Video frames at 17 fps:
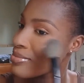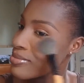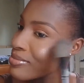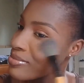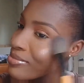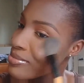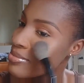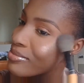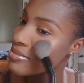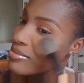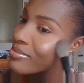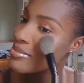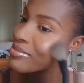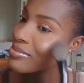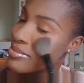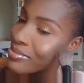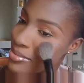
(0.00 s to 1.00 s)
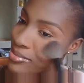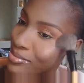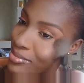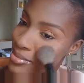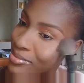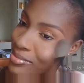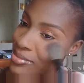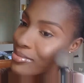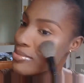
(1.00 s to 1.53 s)
highlight literally
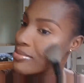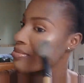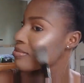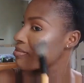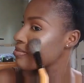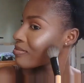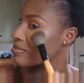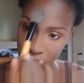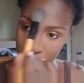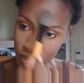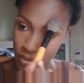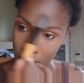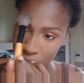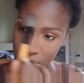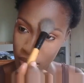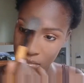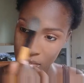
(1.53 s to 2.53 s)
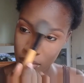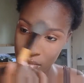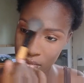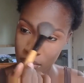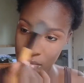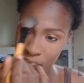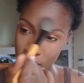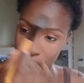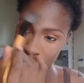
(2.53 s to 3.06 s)
all the high points of my face,
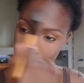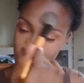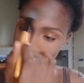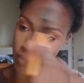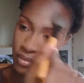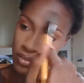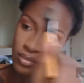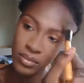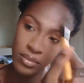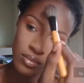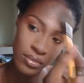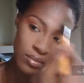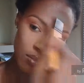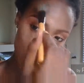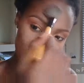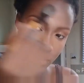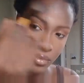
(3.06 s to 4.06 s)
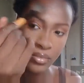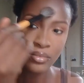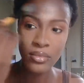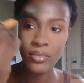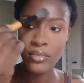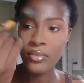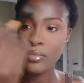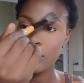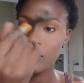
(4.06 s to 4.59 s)
my cheeks,
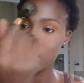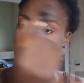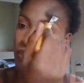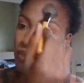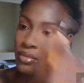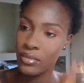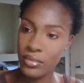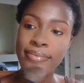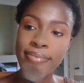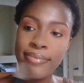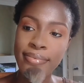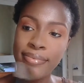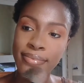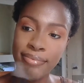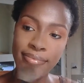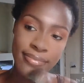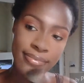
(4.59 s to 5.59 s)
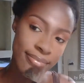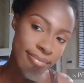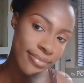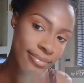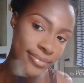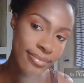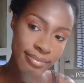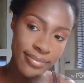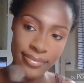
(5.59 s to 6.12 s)
the bridge of my nose,
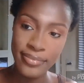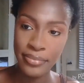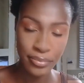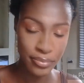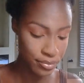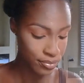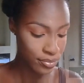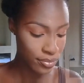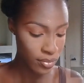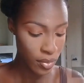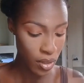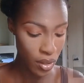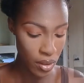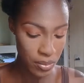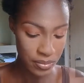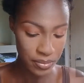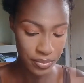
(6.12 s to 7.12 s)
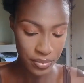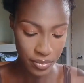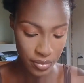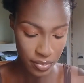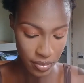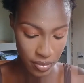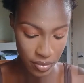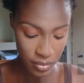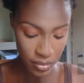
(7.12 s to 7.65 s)
my forehead, and my chin.